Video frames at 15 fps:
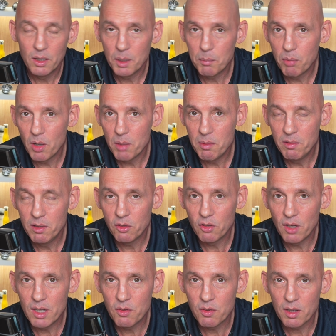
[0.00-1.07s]
primarily
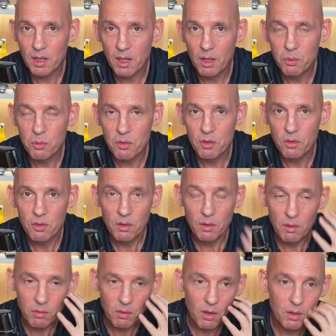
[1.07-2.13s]
chasing closeness. You're
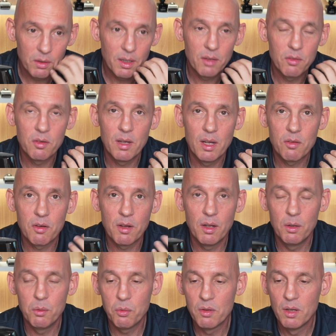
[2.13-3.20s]
like, right, that's
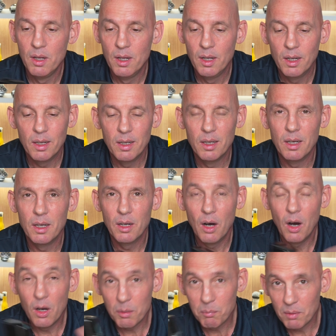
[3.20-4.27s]
close.
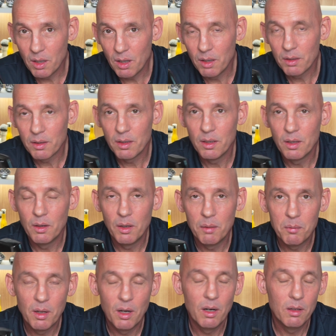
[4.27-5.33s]
I'm not.
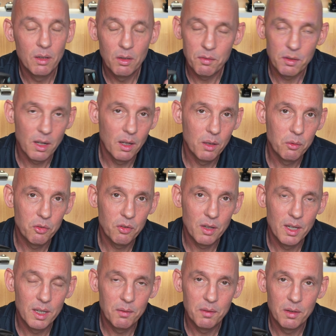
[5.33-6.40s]
I love a close
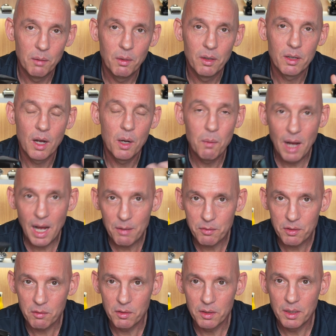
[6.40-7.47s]
shave. You know, I go
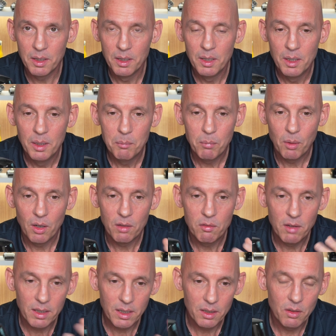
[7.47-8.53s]
after it, but I
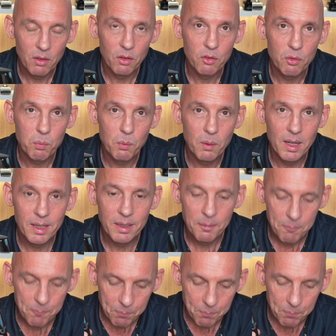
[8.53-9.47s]
recognise when